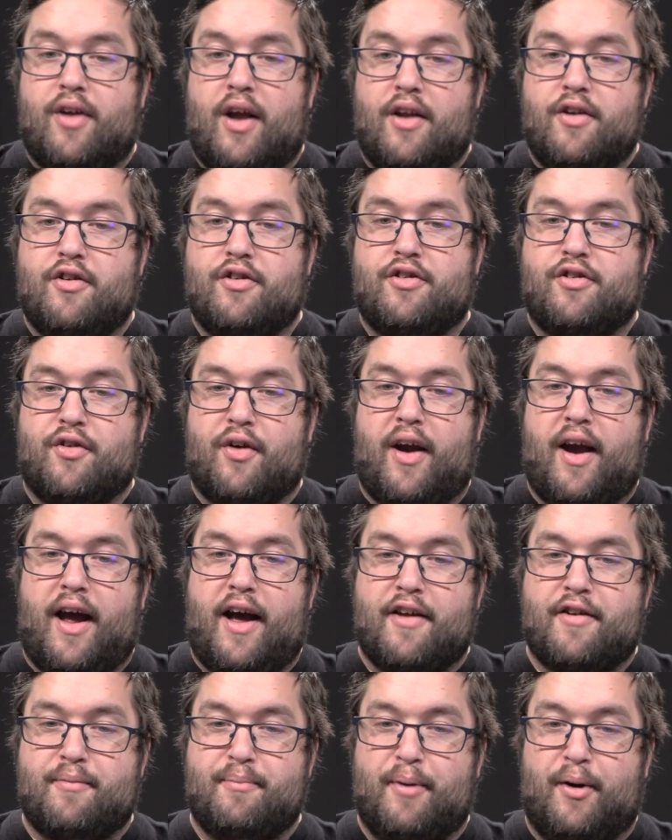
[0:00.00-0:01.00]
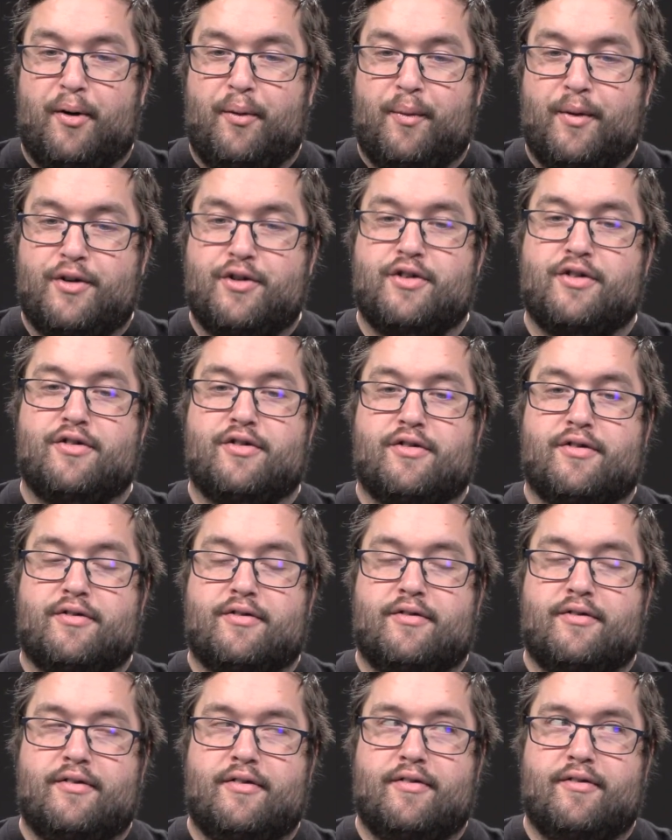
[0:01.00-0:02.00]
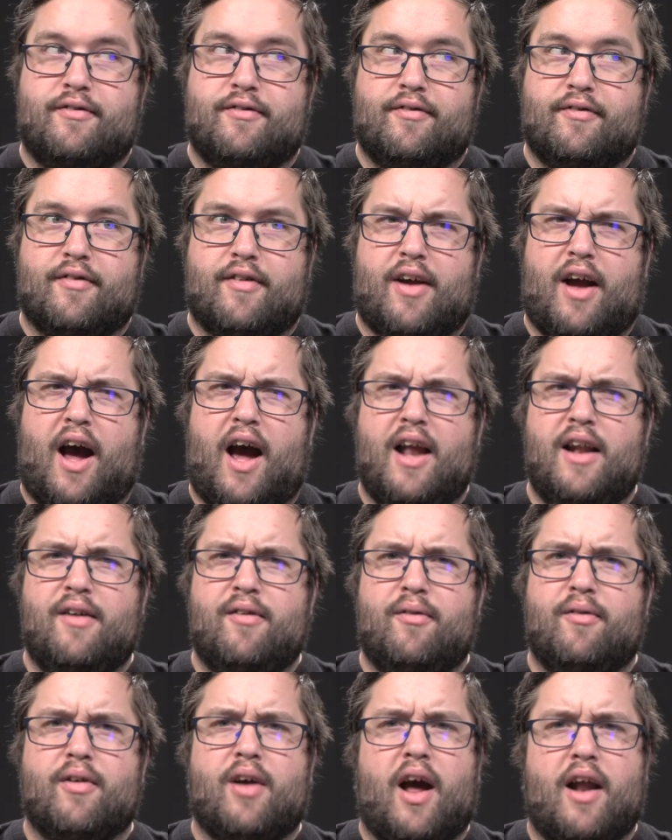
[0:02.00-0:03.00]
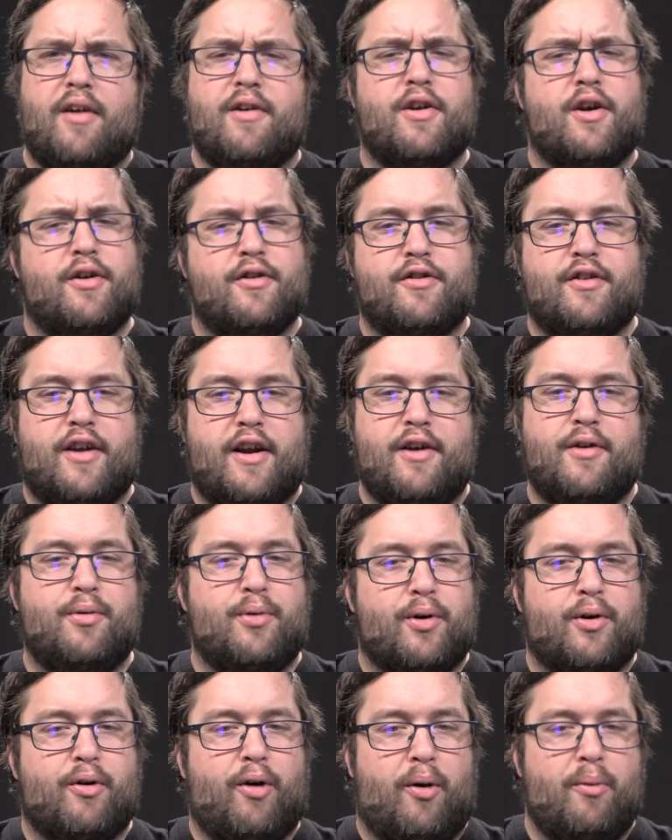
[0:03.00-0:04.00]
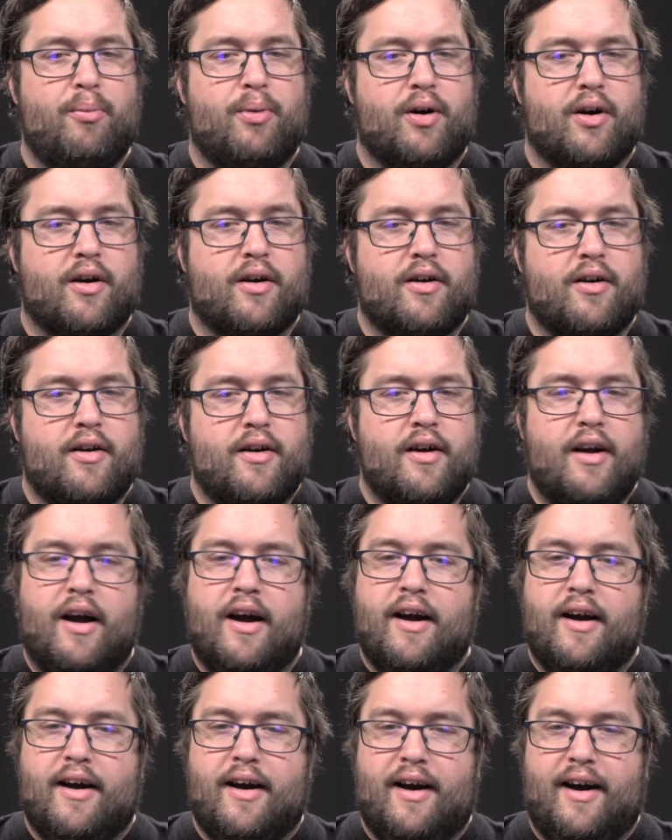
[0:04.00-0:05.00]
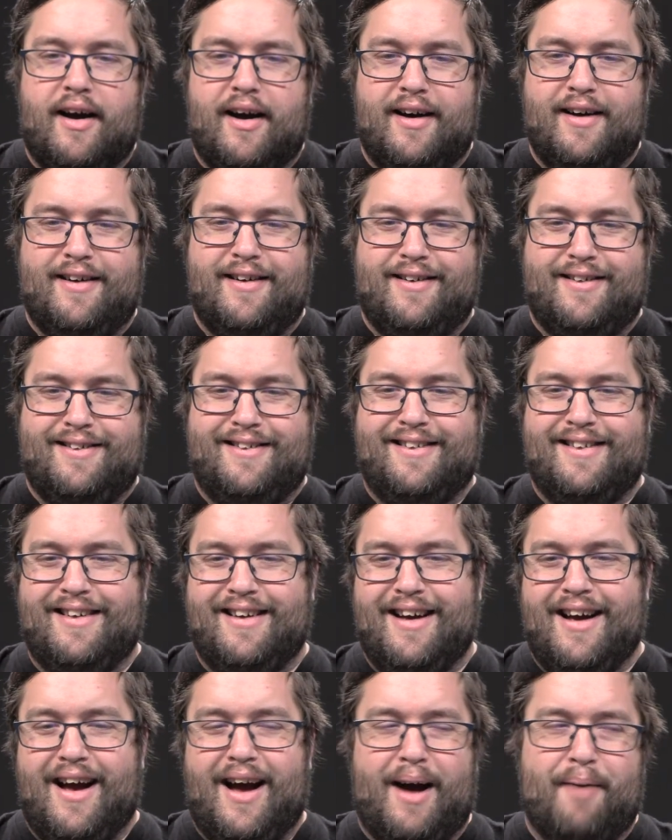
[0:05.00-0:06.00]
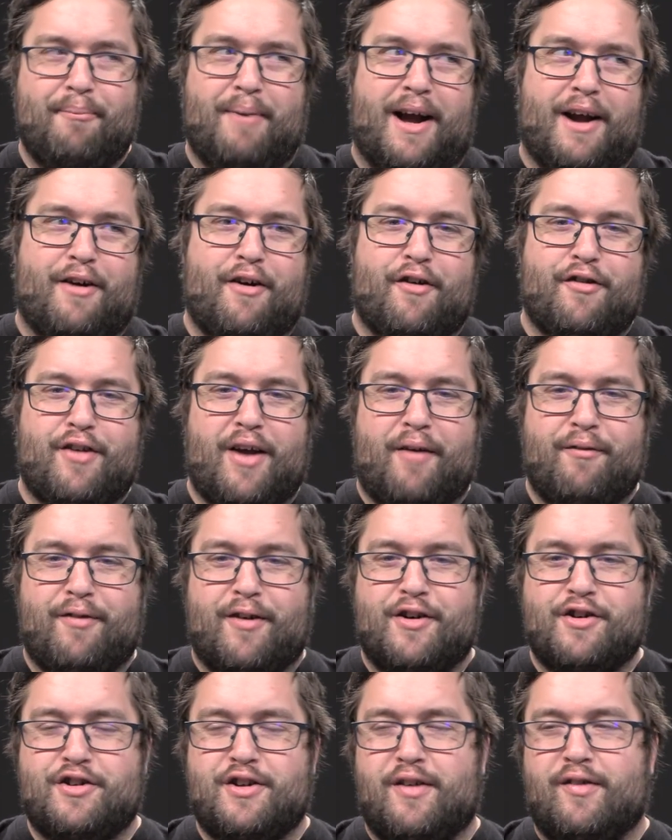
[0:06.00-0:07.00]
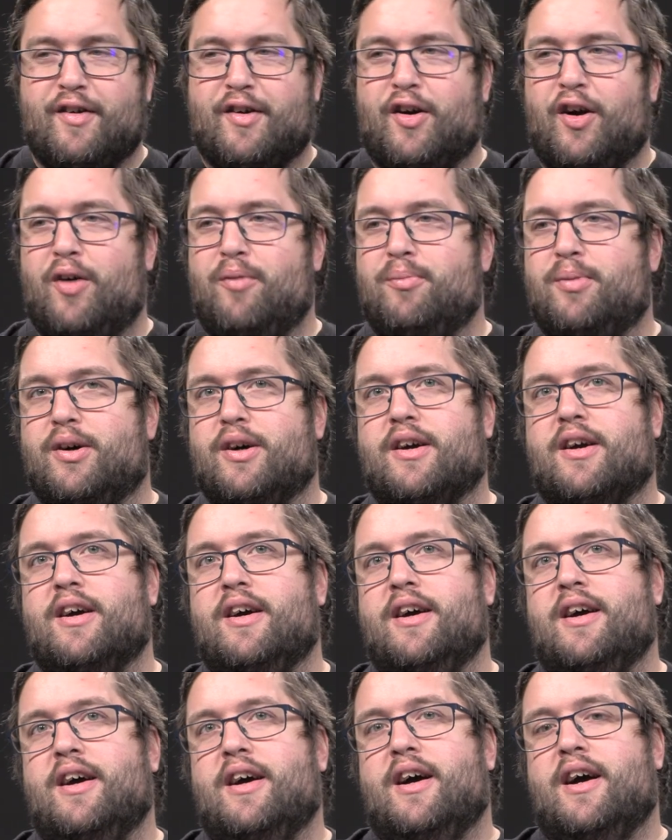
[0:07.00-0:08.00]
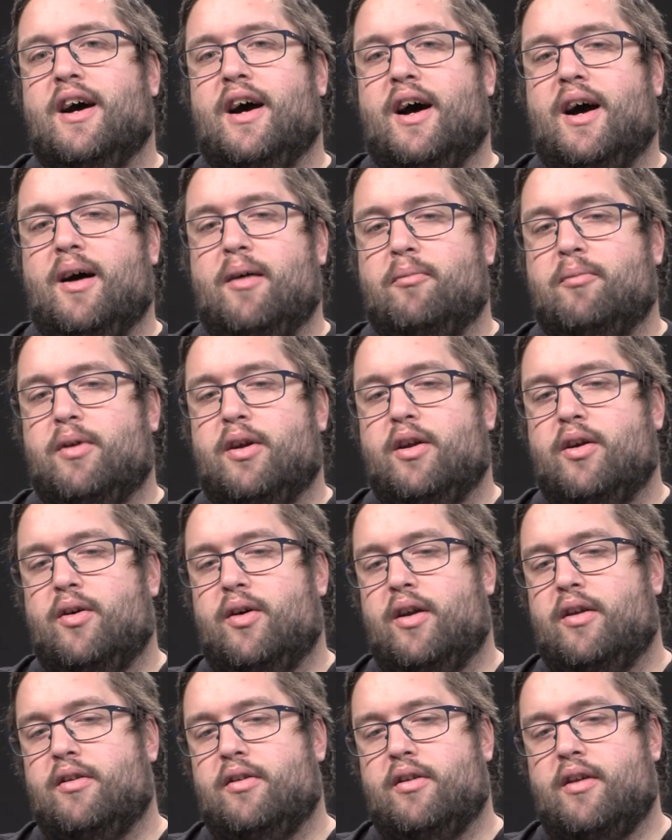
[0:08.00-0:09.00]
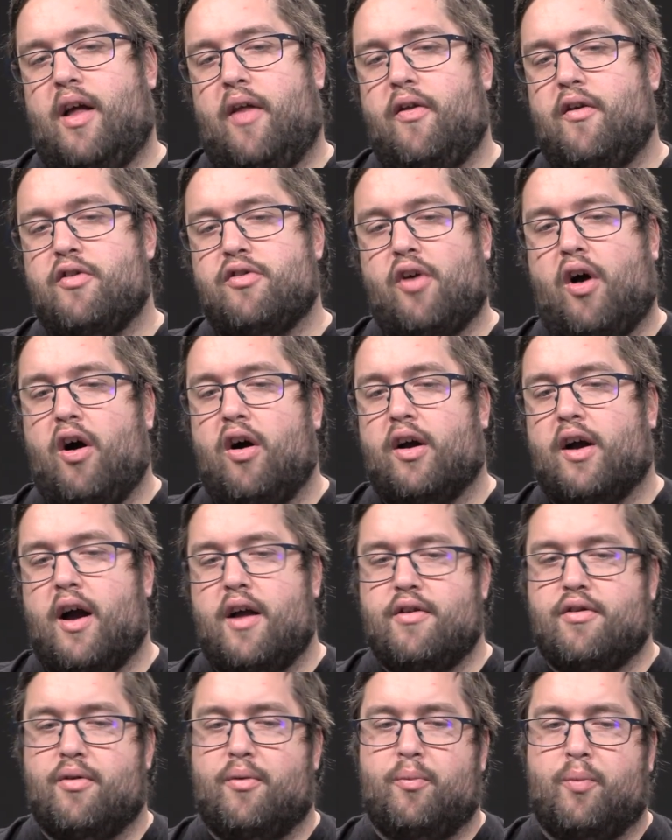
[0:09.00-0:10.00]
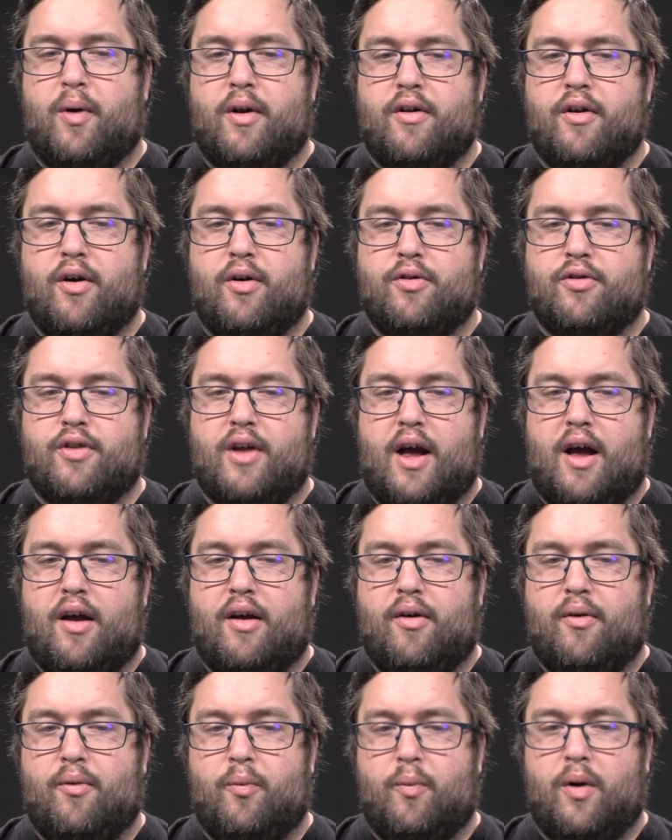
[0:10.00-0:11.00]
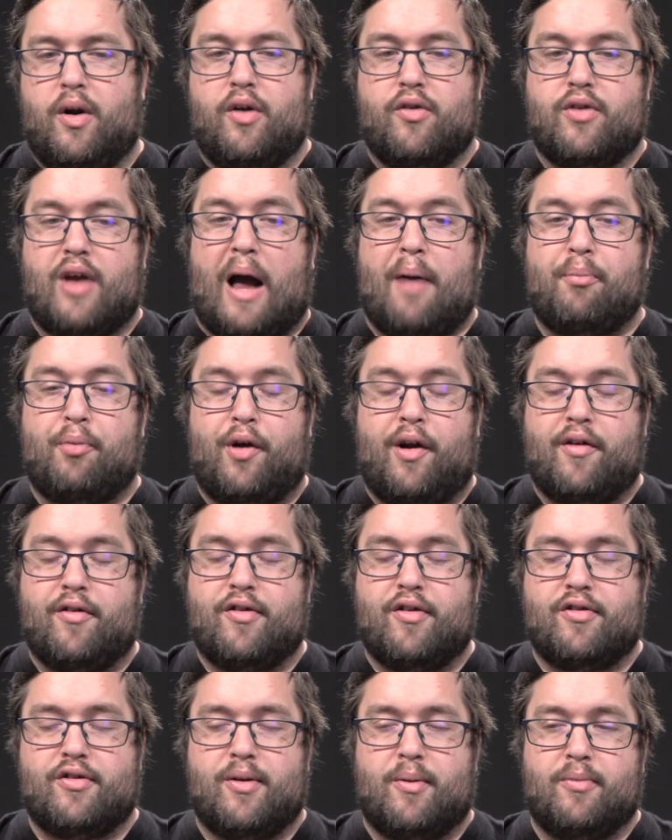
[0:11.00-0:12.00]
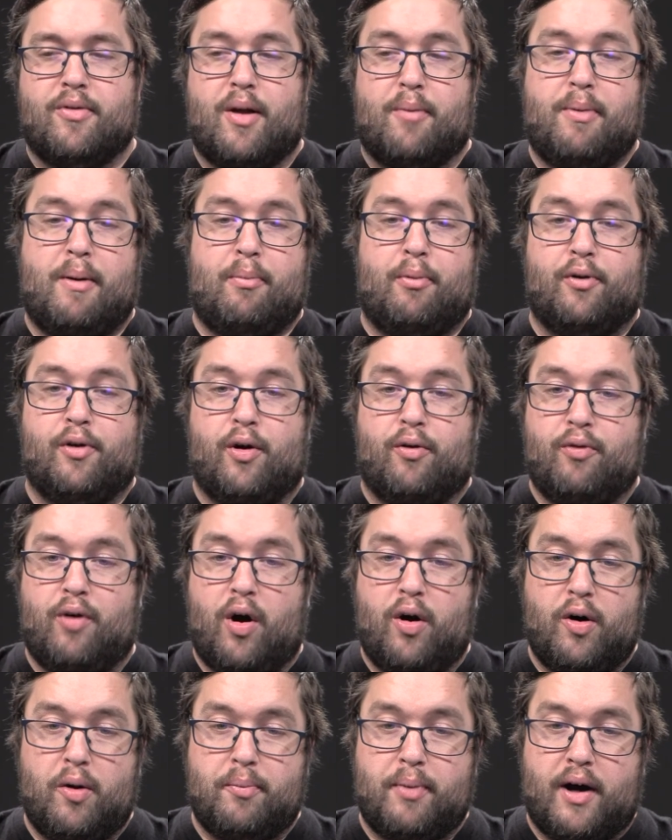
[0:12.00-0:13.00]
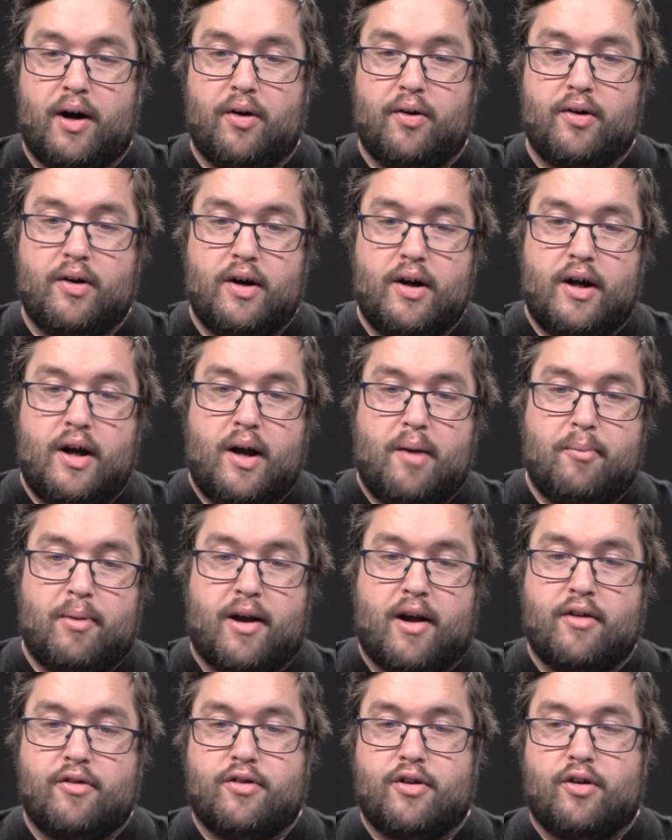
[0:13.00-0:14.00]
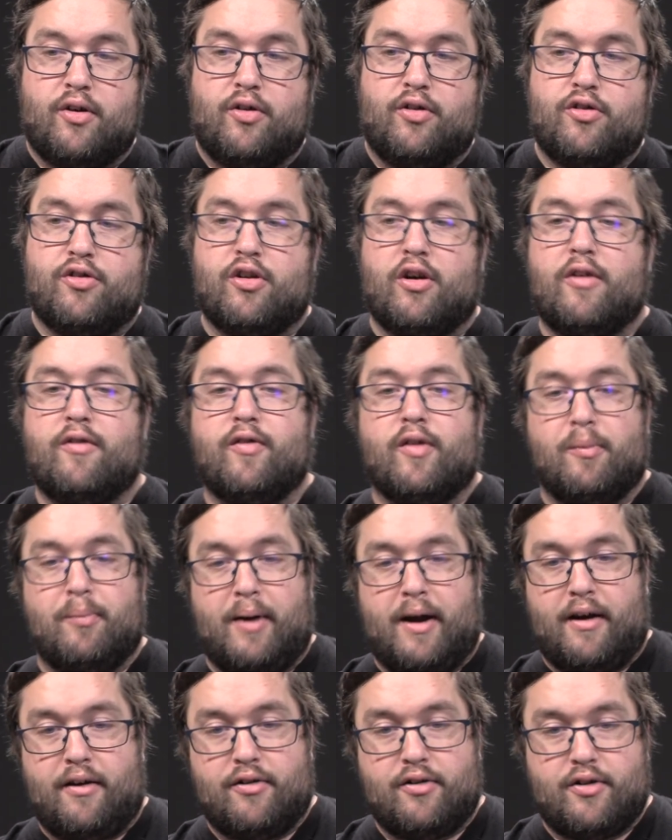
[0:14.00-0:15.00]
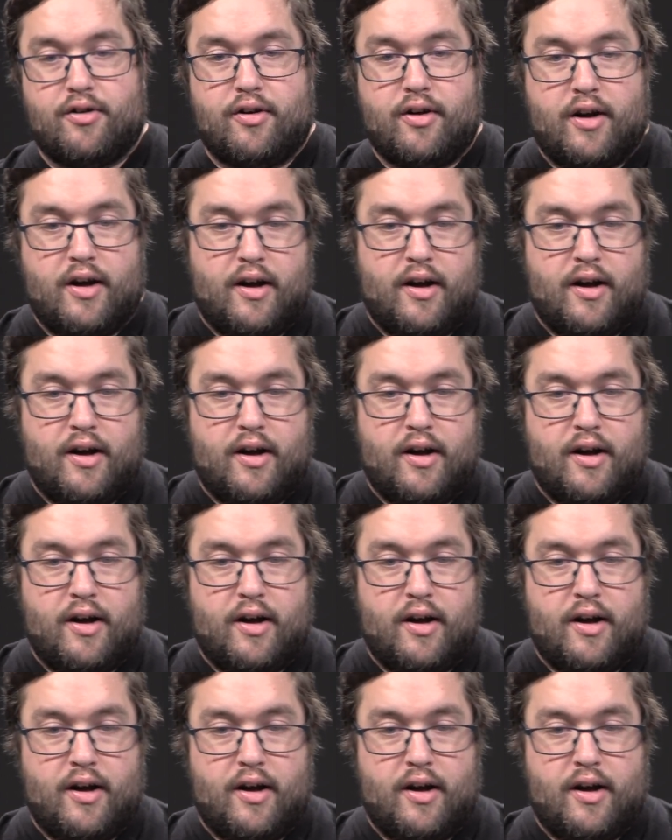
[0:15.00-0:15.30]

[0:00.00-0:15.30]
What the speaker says: and just straight S mode, which is kind of turns it into a Chromebook, a Microsoft version of a Chromebook. And there's all kinds of Windows operating systems that people don't know about because they're server based.